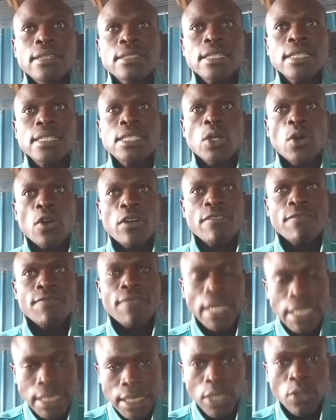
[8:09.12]
is
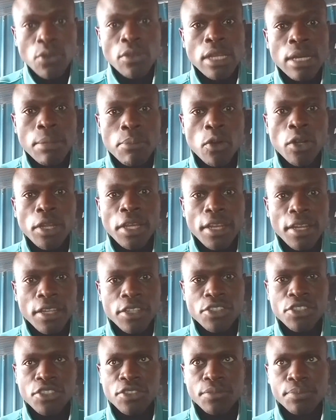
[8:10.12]
converted to thermal
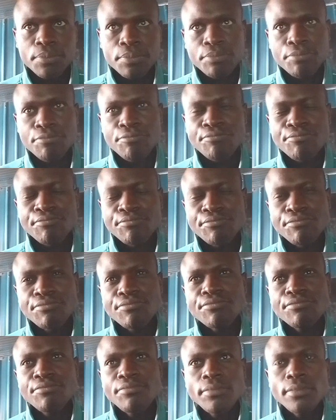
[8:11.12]
energy.
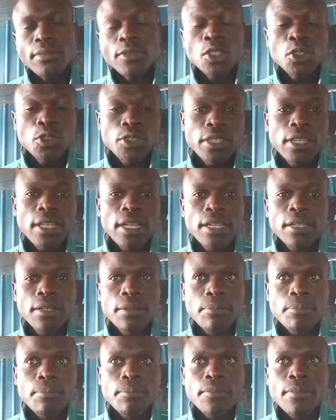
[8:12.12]
See that?
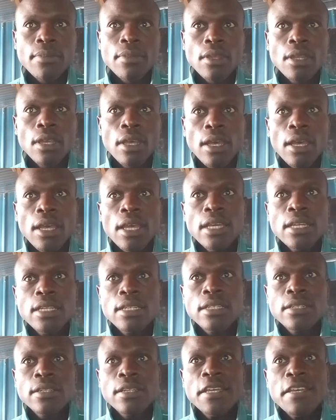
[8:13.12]

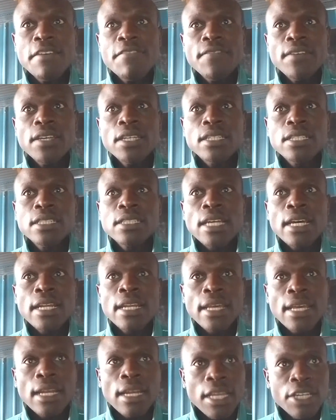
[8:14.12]
If it is an
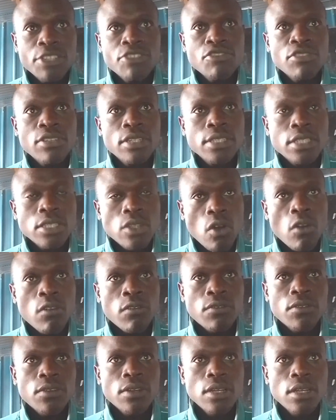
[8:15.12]
electric
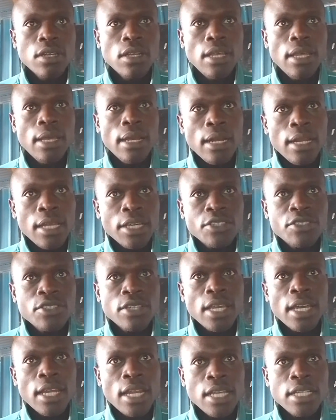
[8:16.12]
stove,
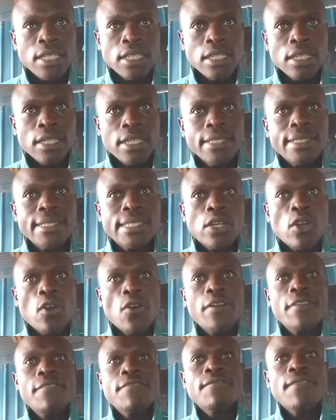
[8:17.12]
electric energy is
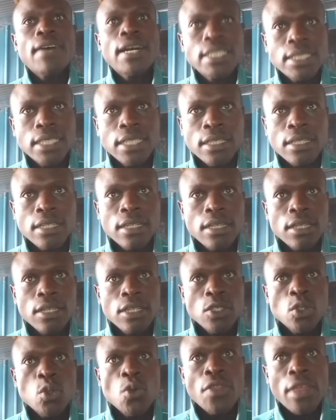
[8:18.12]
converted
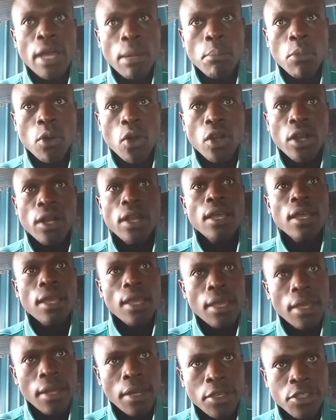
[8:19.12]
to thermal
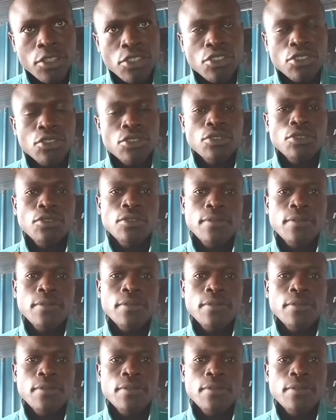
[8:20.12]
energy.